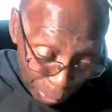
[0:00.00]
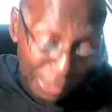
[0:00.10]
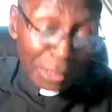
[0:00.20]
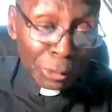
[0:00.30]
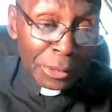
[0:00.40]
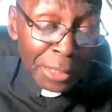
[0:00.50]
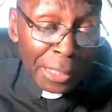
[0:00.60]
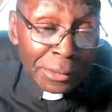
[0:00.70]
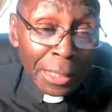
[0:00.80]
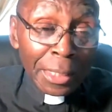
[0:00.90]
ready for the
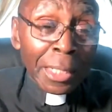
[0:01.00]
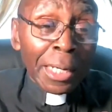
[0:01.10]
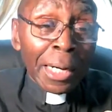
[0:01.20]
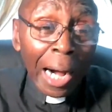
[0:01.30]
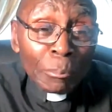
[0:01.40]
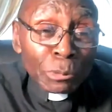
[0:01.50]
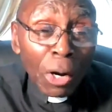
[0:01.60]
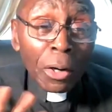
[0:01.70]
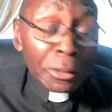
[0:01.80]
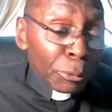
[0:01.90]
next day. I'm
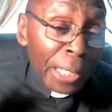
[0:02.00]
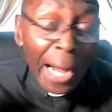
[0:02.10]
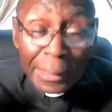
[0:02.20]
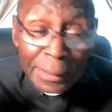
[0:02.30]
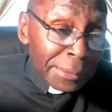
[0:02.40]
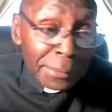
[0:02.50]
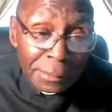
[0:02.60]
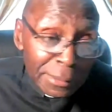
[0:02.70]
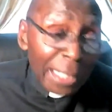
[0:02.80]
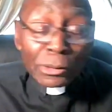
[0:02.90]
talking reality.
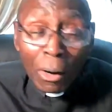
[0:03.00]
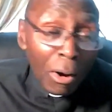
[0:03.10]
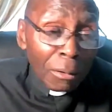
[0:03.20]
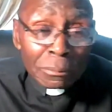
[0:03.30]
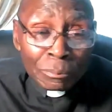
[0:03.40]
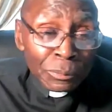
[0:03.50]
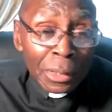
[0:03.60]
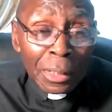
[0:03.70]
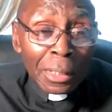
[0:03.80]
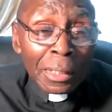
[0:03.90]
That's all.
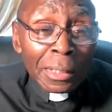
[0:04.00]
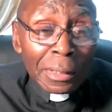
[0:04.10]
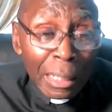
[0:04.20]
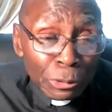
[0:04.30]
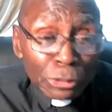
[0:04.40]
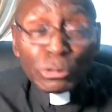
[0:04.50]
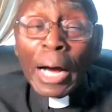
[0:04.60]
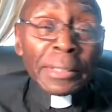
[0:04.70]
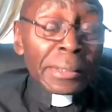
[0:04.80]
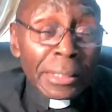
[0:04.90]
I'm just
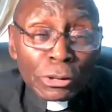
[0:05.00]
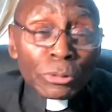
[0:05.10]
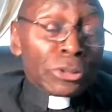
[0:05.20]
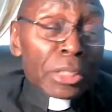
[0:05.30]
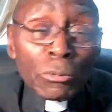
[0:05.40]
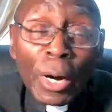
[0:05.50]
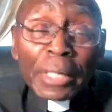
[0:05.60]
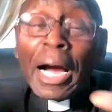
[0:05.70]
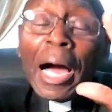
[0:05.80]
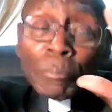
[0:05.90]
trying to get you to see where
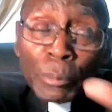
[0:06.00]
God